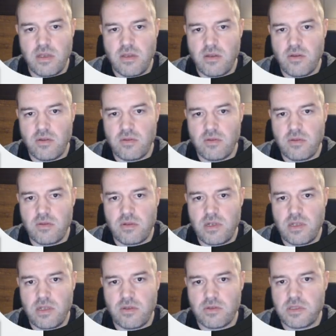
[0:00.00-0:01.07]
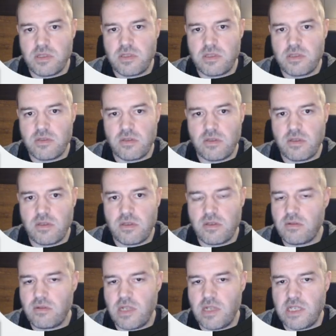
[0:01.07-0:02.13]
on Linux it's not
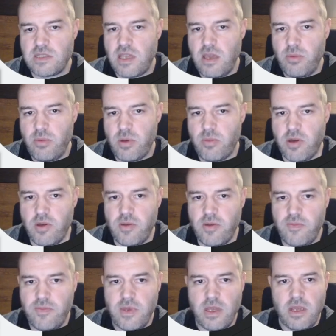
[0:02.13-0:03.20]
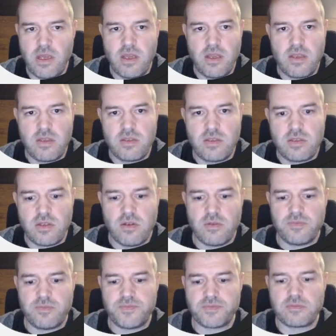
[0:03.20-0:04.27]
less capable. So
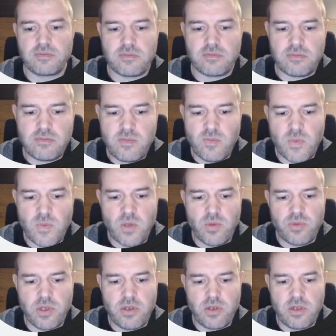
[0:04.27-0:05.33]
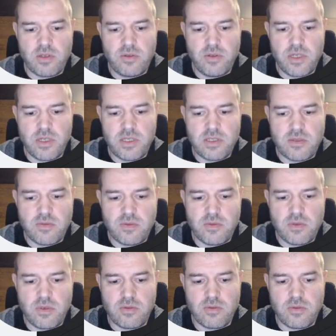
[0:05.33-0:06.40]
what we're going to do is we'll
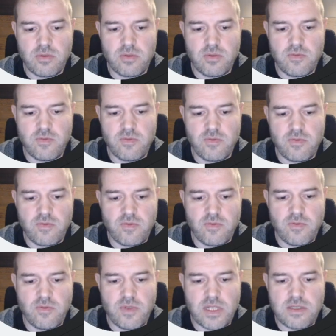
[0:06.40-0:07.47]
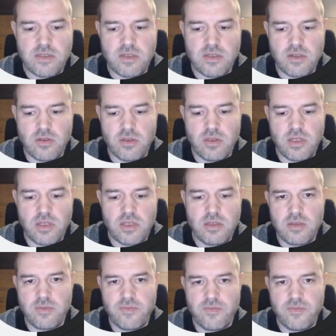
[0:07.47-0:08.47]
go to vladster.net,